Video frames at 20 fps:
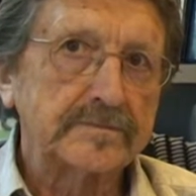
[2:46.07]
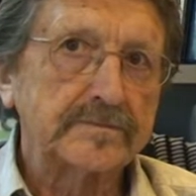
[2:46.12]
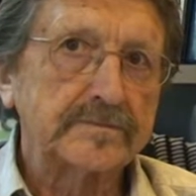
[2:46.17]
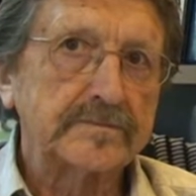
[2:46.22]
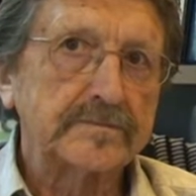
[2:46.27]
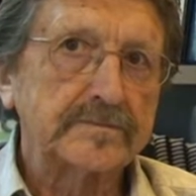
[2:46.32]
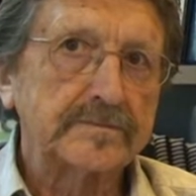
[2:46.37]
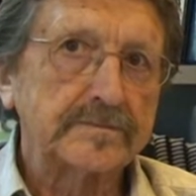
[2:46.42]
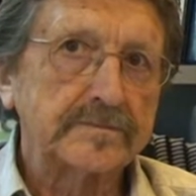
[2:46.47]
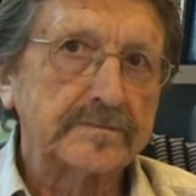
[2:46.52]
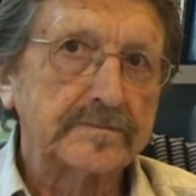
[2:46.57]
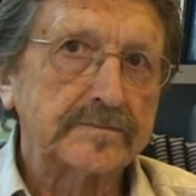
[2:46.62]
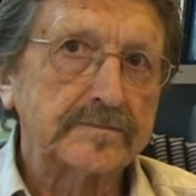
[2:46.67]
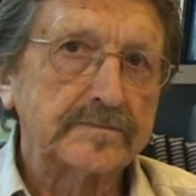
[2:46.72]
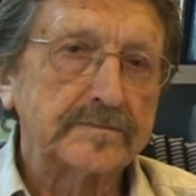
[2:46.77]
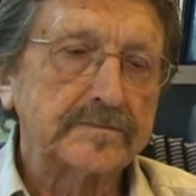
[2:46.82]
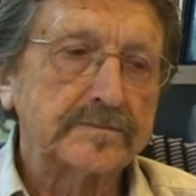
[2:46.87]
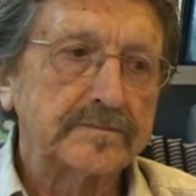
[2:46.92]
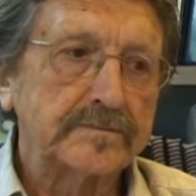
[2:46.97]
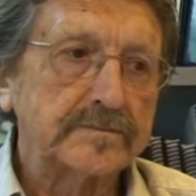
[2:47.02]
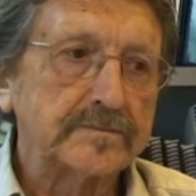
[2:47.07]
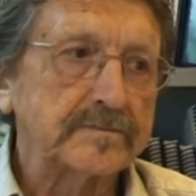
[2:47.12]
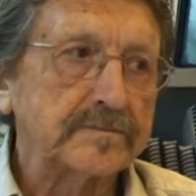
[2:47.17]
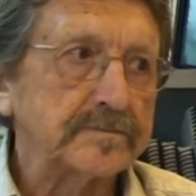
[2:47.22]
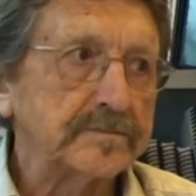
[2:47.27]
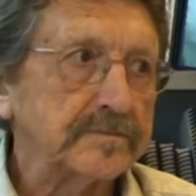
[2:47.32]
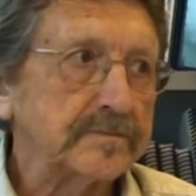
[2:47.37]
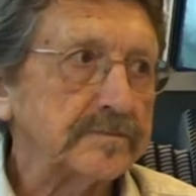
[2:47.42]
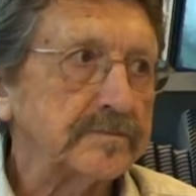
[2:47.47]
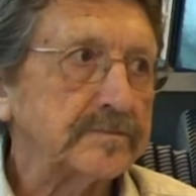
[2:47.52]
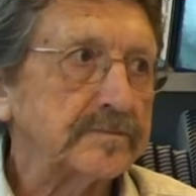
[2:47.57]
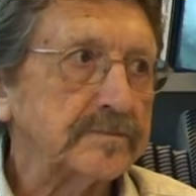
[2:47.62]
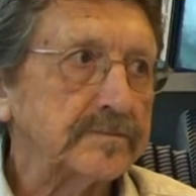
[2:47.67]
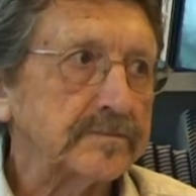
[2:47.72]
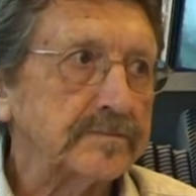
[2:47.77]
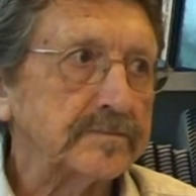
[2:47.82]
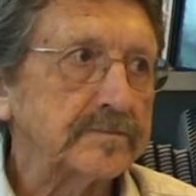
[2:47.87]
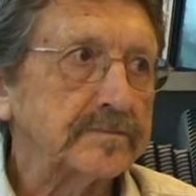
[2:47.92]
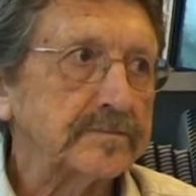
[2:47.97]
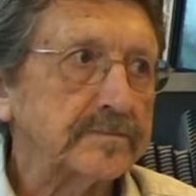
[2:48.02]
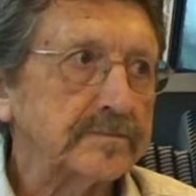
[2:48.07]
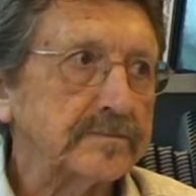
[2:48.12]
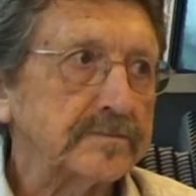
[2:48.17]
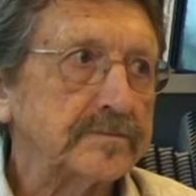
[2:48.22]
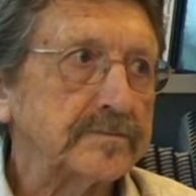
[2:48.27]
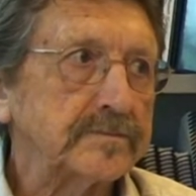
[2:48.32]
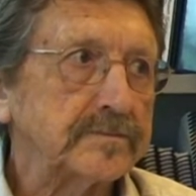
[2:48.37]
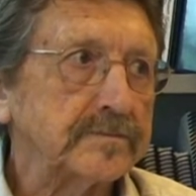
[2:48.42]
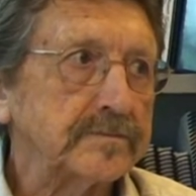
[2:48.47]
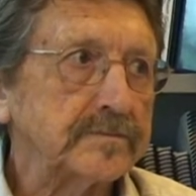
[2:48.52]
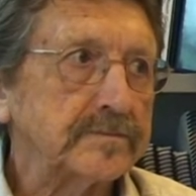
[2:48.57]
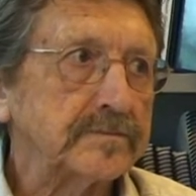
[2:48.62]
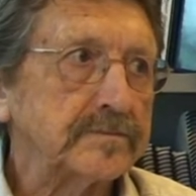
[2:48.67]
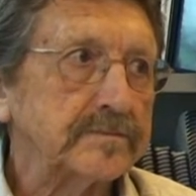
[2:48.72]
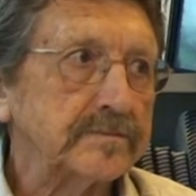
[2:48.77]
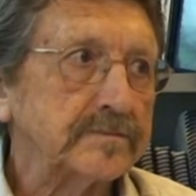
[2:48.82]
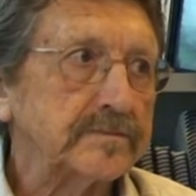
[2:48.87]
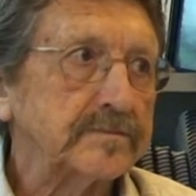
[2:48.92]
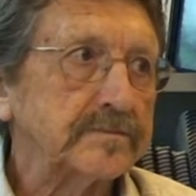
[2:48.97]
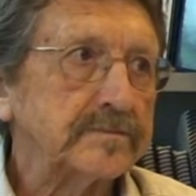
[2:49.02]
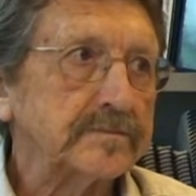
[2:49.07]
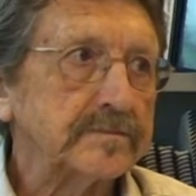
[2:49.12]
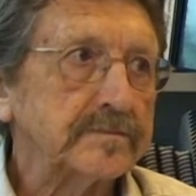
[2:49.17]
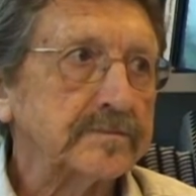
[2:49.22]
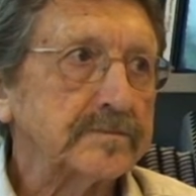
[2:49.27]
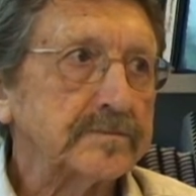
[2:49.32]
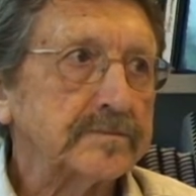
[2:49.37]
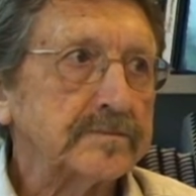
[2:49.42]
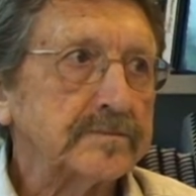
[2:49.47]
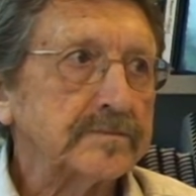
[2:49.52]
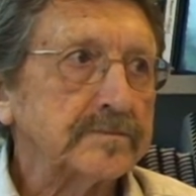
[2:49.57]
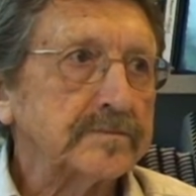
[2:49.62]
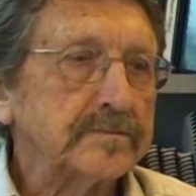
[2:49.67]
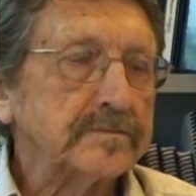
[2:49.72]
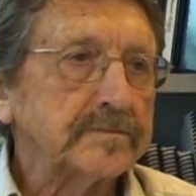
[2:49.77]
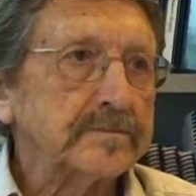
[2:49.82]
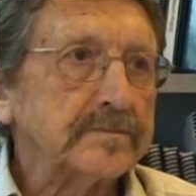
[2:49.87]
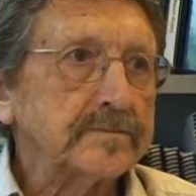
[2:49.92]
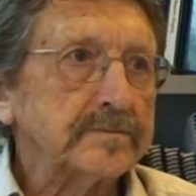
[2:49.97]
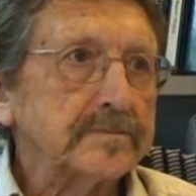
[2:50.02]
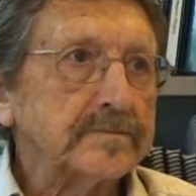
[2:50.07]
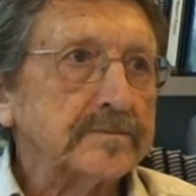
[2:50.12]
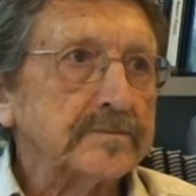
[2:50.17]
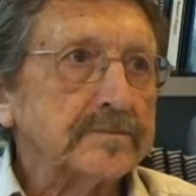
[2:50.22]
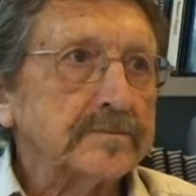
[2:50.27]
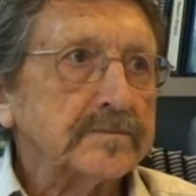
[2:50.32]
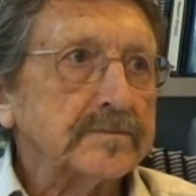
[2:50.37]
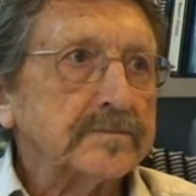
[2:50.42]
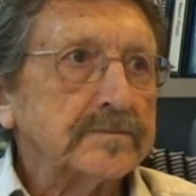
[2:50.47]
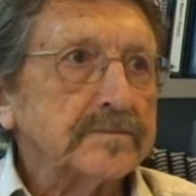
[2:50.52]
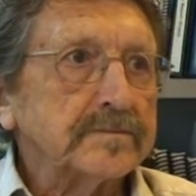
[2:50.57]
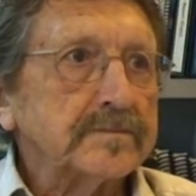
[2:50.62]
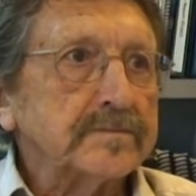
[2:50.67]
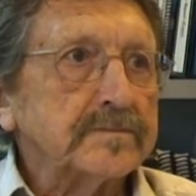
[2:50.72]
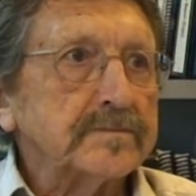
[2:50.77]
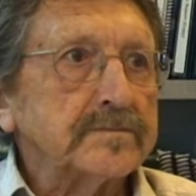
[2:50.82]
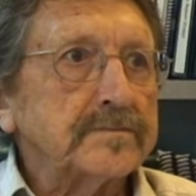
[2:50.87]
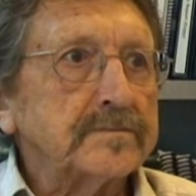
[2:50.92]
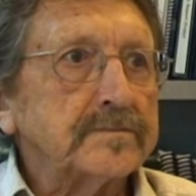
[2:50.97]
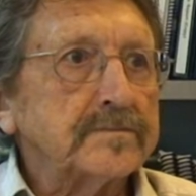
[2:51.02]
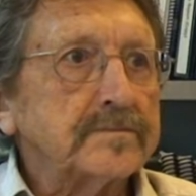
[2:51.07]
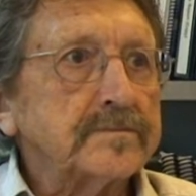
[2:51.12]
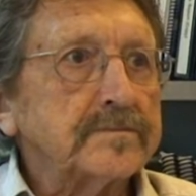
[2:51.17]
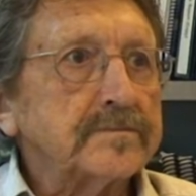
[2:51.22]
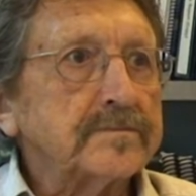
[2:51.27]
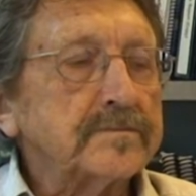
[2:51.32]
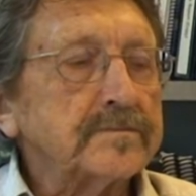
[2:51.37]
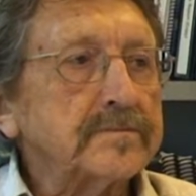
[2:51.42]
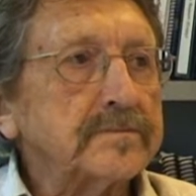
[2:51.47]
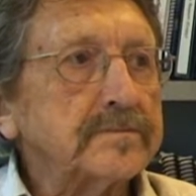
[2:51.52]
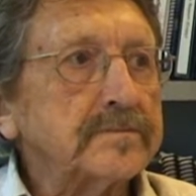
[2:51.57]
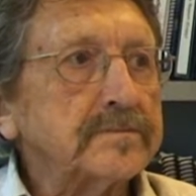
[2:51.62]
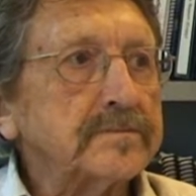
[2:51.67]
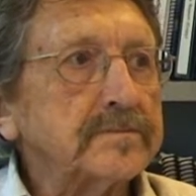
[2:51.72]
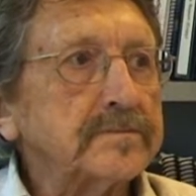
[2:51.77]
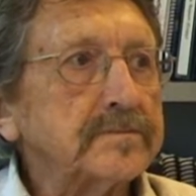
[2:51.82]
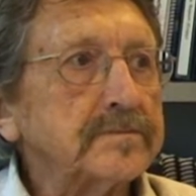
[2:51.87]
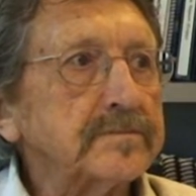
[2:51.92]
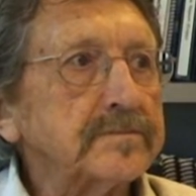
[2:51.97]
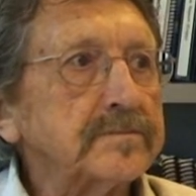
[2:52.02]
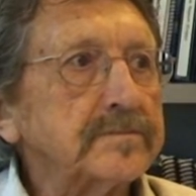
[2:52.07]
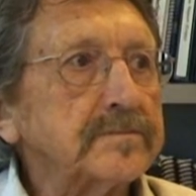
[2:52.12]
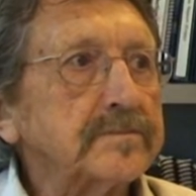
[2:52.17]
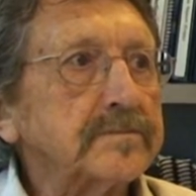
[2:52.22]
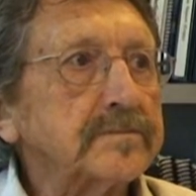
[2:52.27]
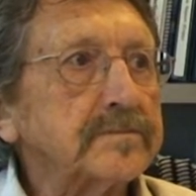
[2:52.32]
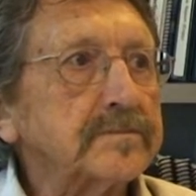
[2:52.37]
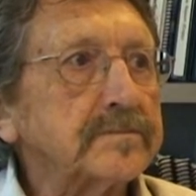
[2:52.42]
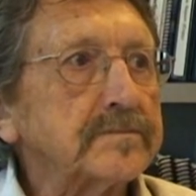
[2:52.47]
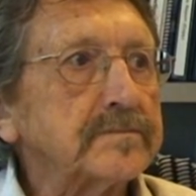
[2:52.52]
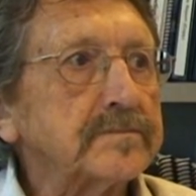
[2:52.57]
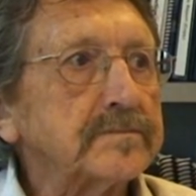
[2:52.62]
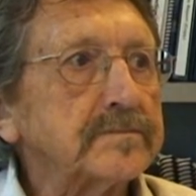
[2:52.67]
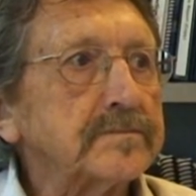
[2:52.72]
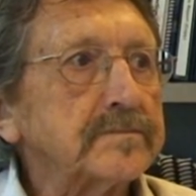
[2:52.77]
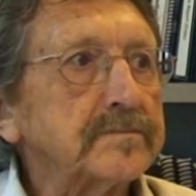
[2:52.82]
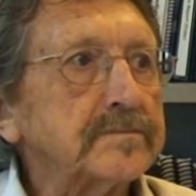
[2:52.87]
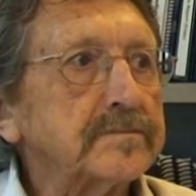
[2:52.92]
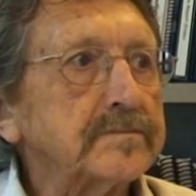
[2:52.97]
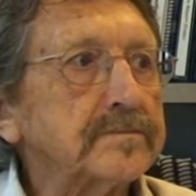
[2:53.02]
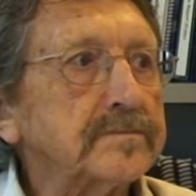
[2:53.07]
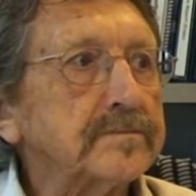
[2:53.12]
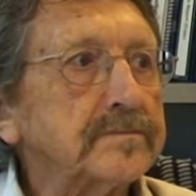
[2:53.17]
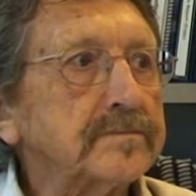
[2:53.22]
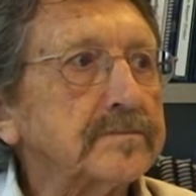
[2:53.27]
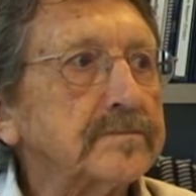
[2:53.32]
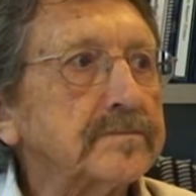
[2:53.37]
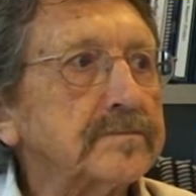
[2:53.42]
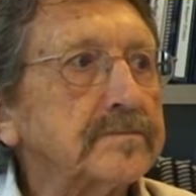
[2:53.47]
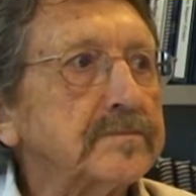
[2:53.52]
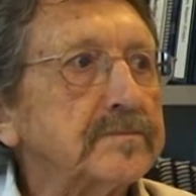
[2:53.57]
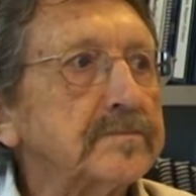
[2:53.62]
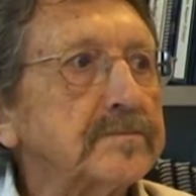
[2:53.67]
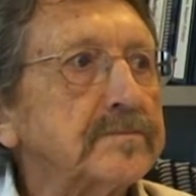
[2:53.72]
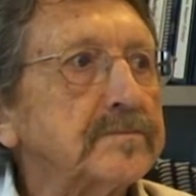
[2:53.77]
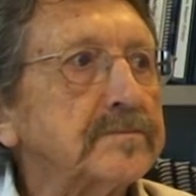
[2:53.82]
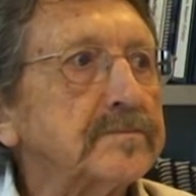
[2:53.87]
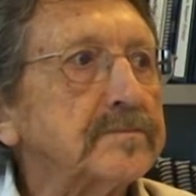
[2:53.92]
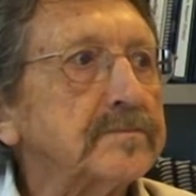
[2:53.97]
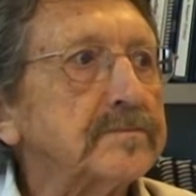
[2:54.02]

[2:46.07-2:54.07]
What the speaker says: No words are spoken by the person on screen.